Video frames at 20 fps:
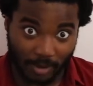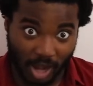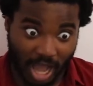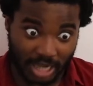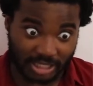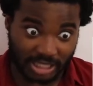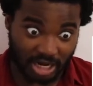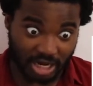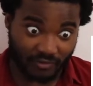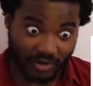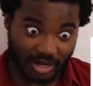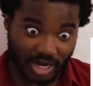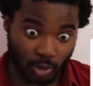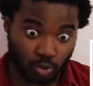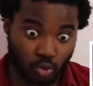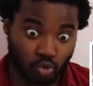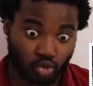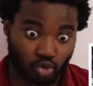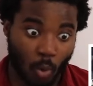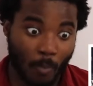locked in right
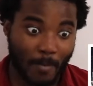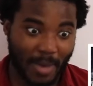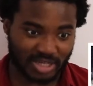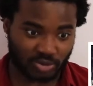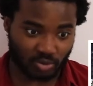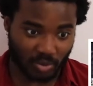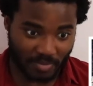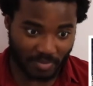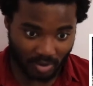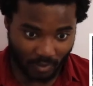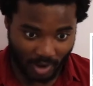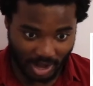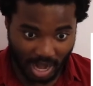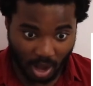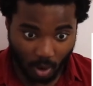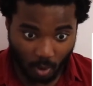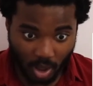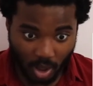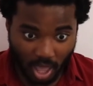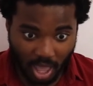now. You don't mess with me right
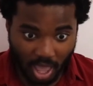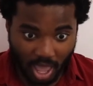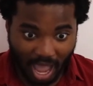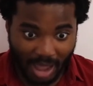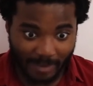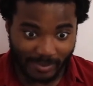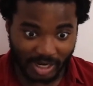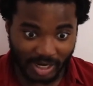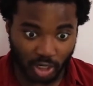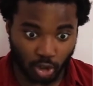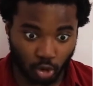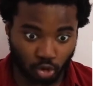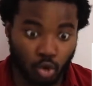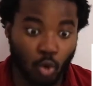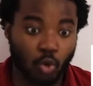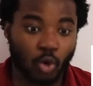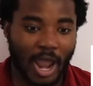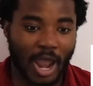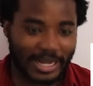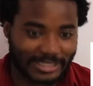now. I'm a little
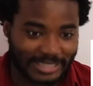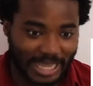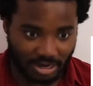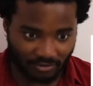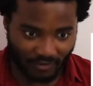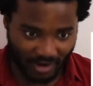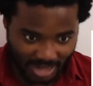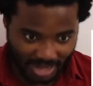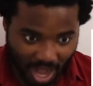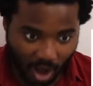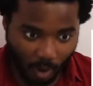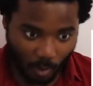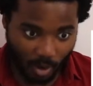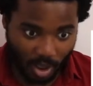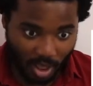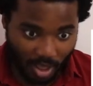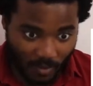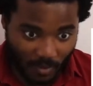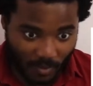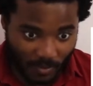too locked in right now.
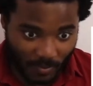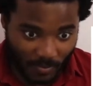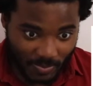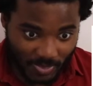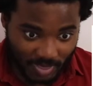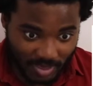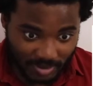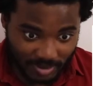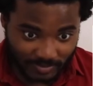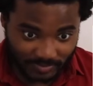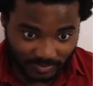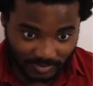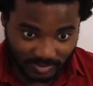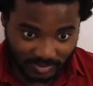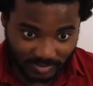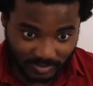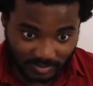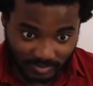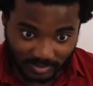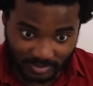
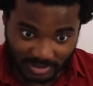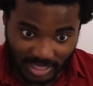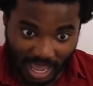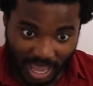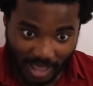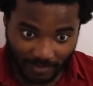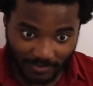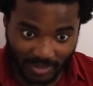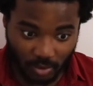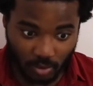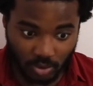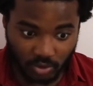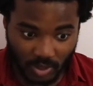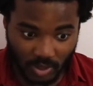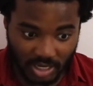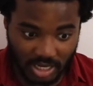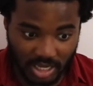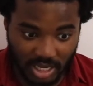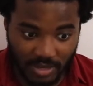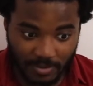Yeah, that was
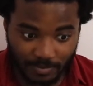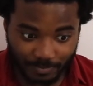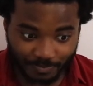when he